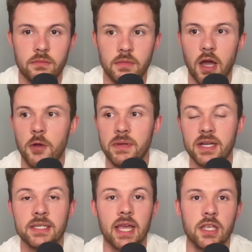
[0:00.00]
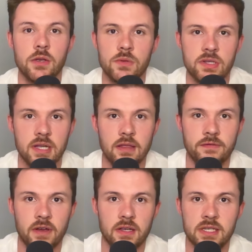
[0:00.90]
I hope he does get used in the
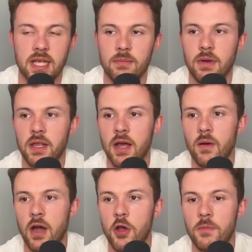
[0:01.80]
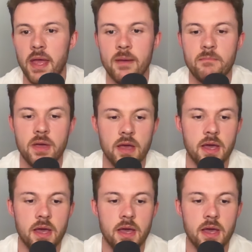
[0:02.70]
first team. You know, I hope him,